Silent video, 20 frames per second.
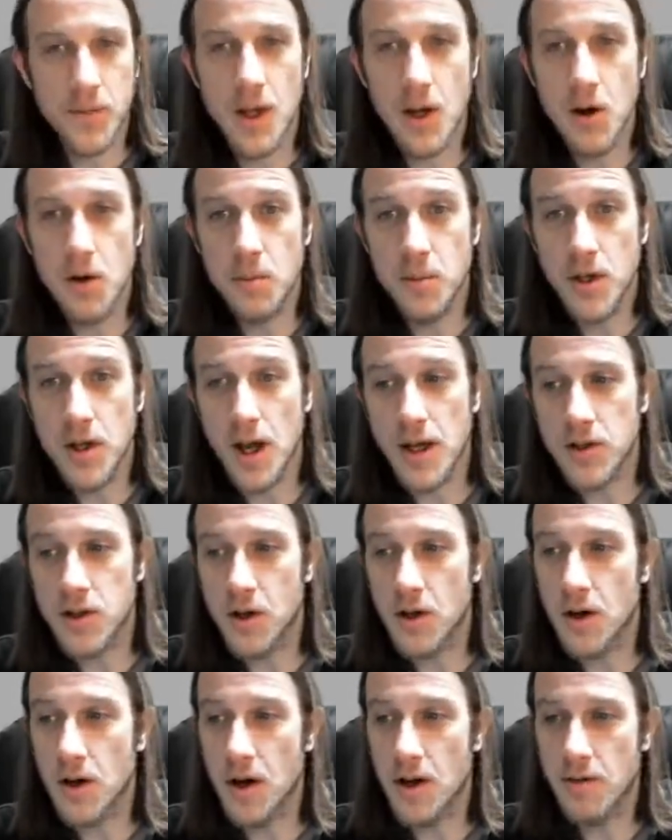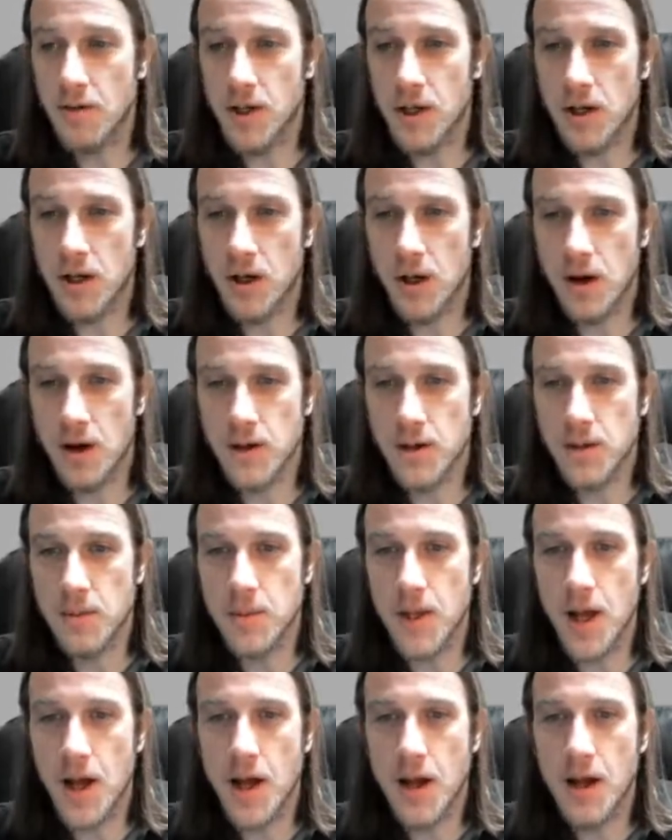hope you guys are all having an awesome
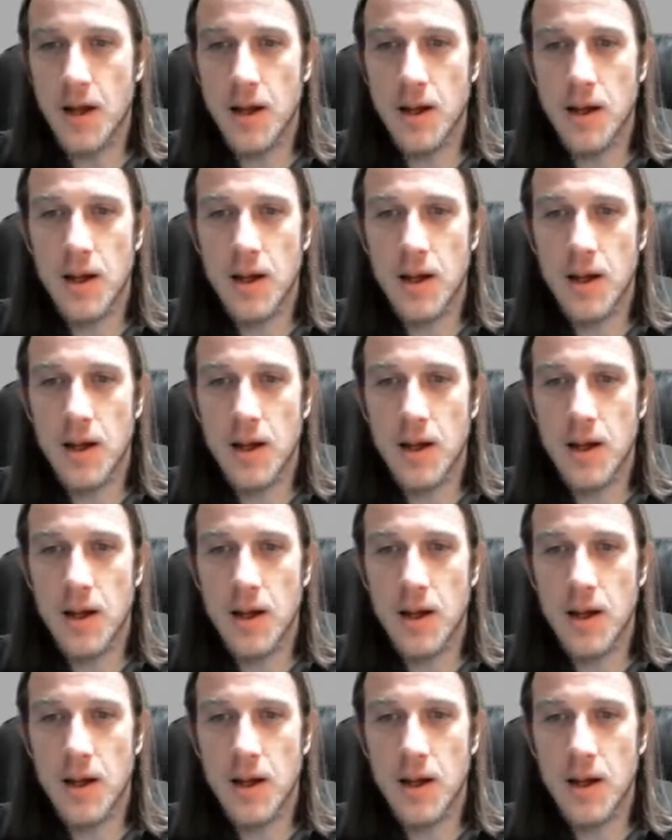day.